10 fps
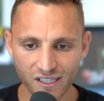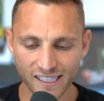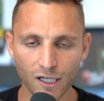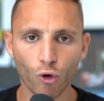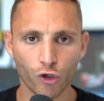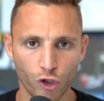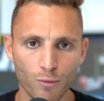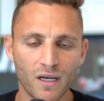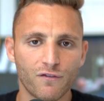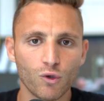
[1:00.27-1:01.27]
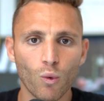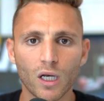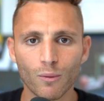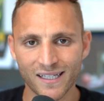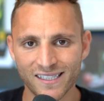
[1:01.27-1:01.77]
single human if you want
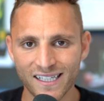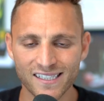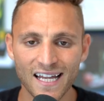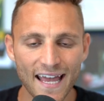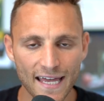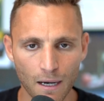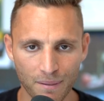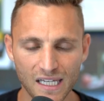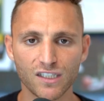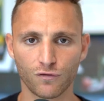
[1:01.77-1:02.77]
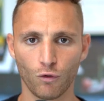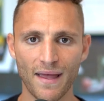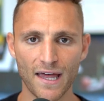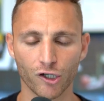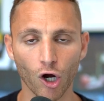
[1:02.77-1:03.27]
to exist in a peaceful
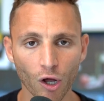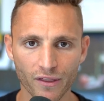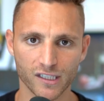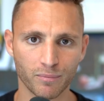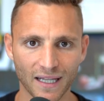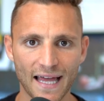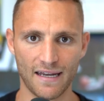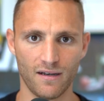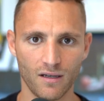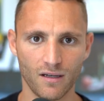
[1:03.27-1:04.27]
manner on this planet.